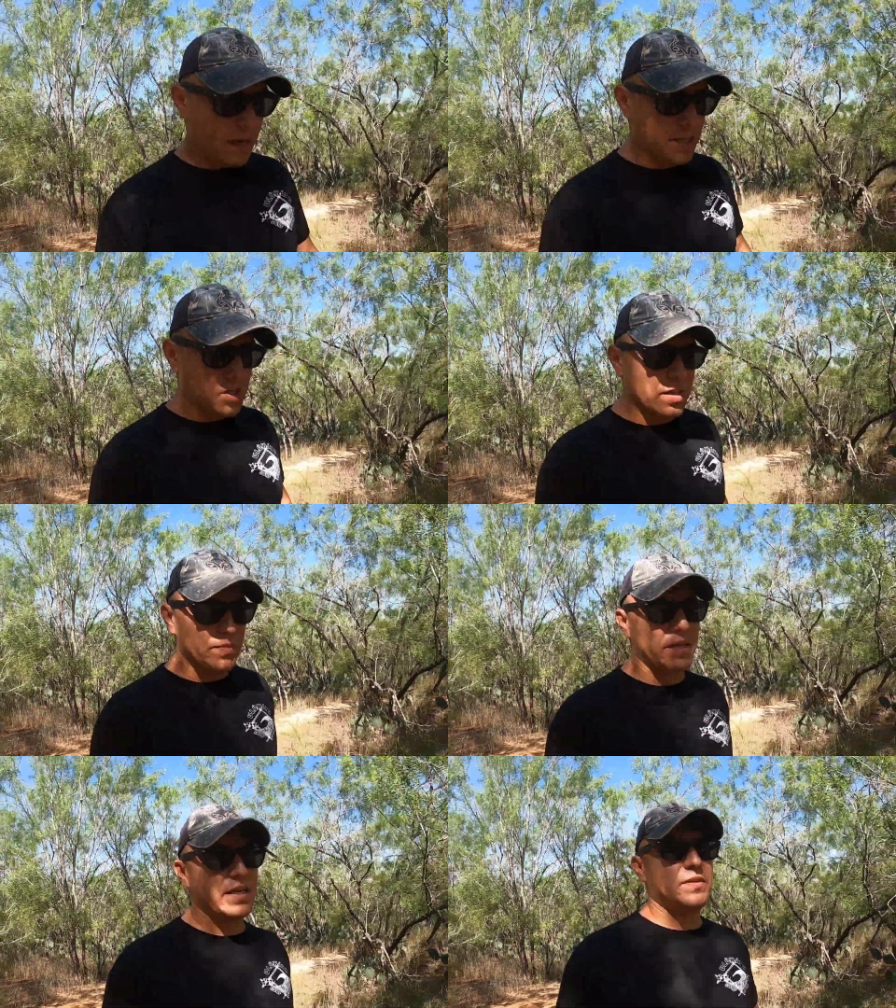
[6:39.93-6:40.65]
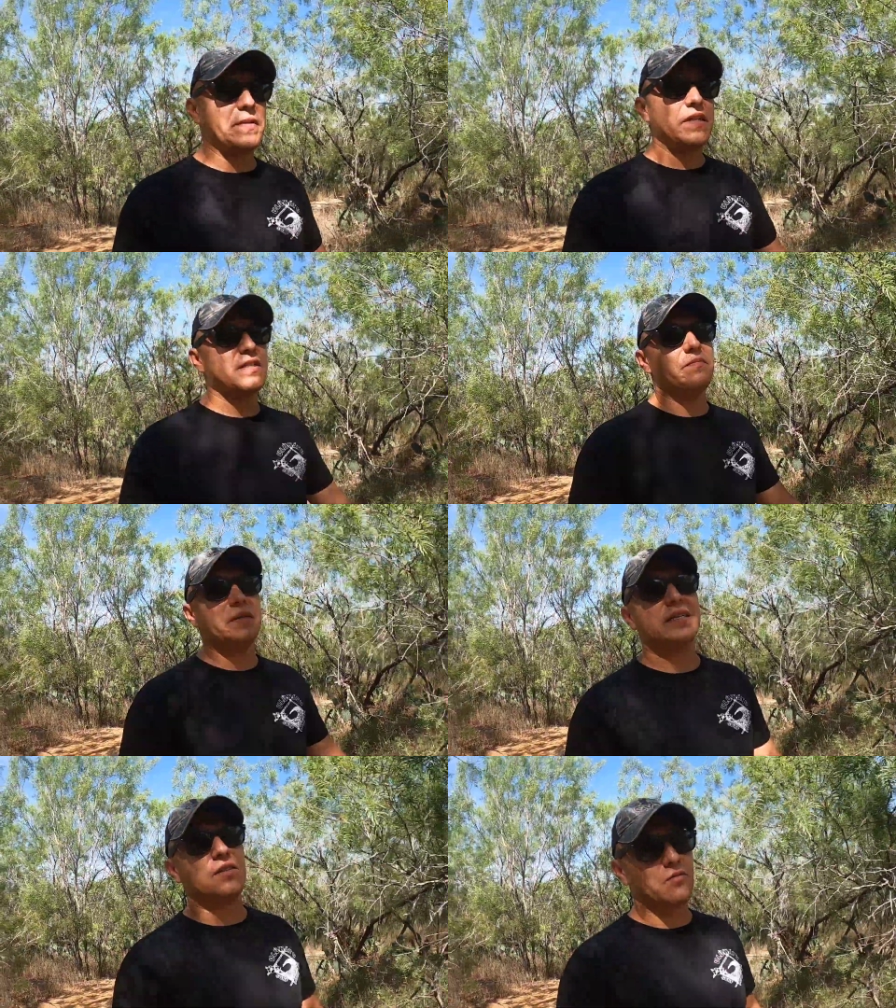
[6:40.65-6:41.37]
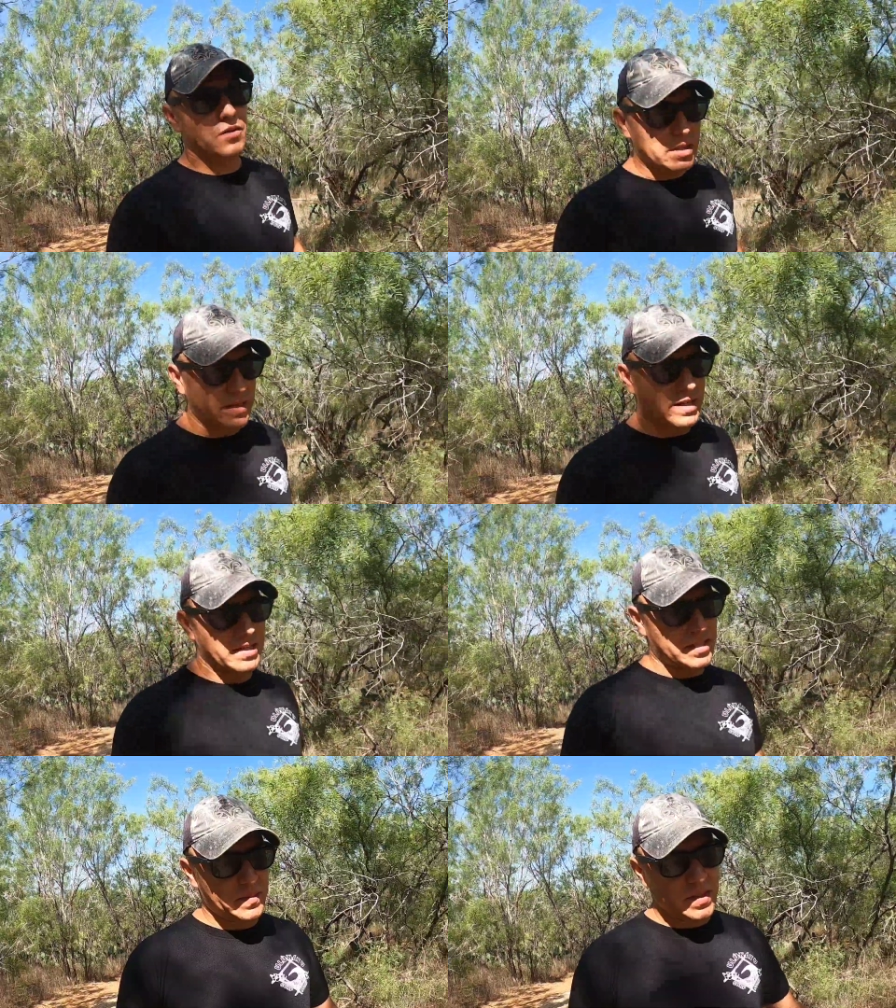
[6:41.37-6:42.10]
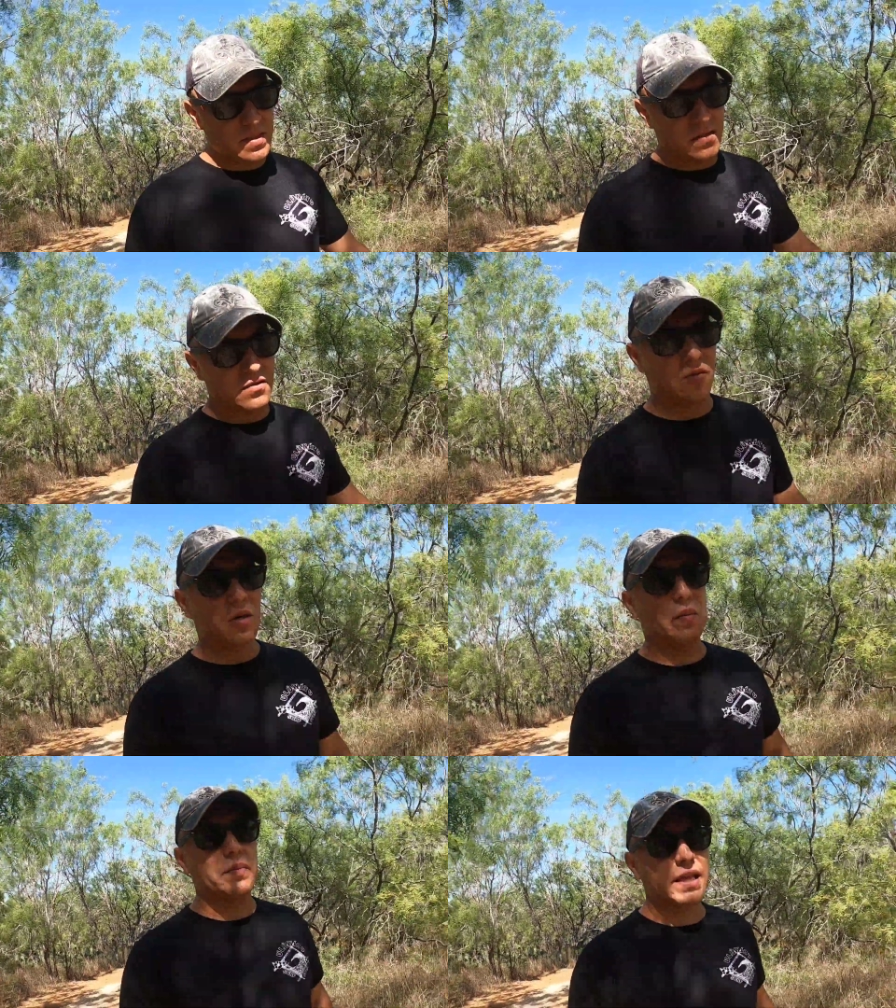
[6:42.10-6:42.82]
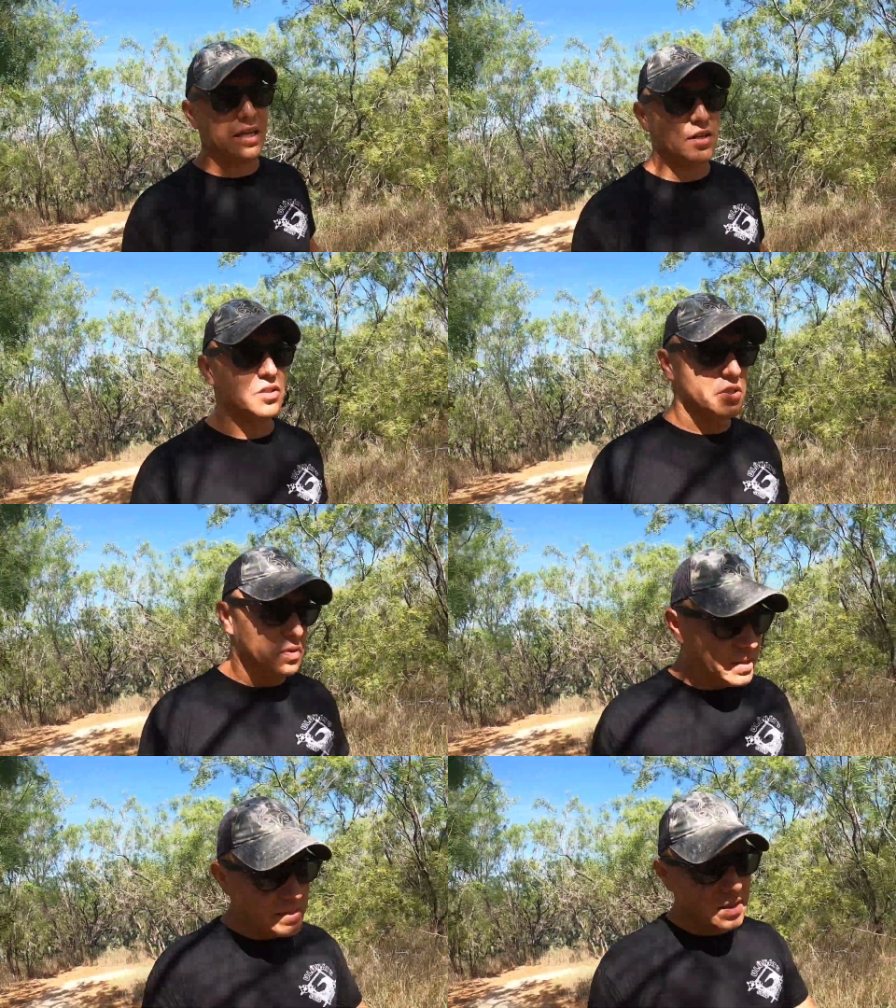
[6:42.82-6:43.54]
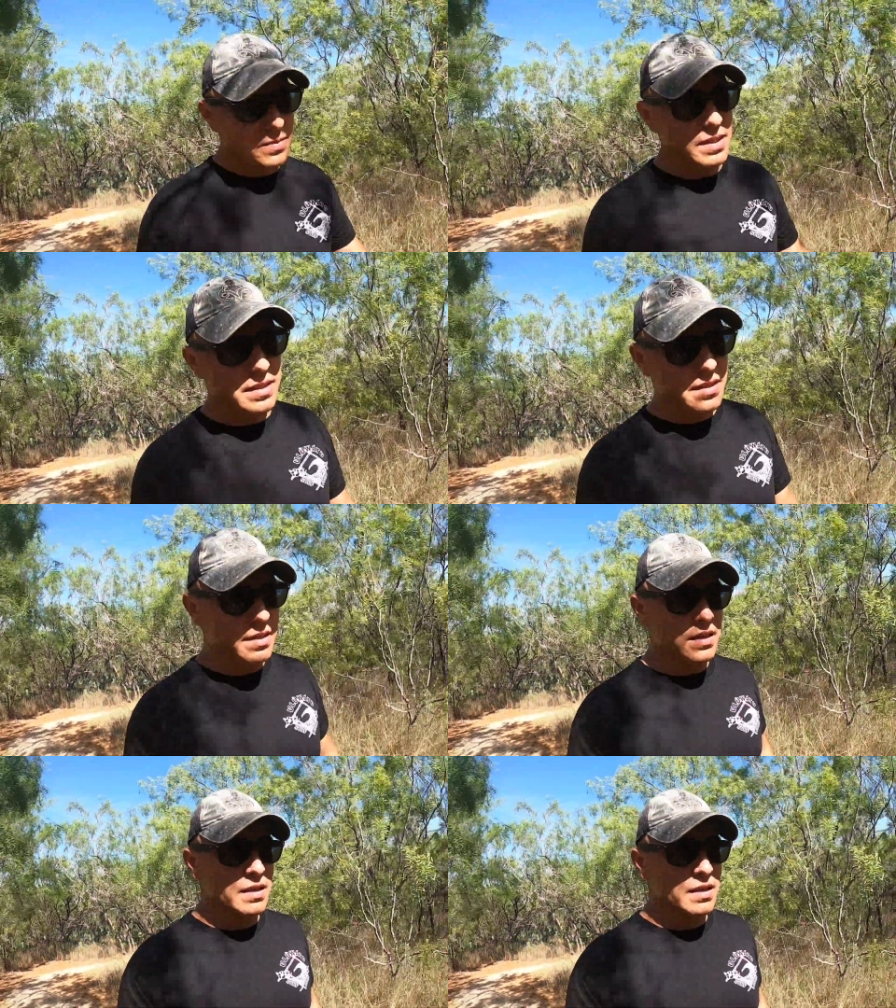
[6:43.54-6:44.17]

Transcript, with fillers: It's only been expensive because I want to make it expensive or plan on doing something.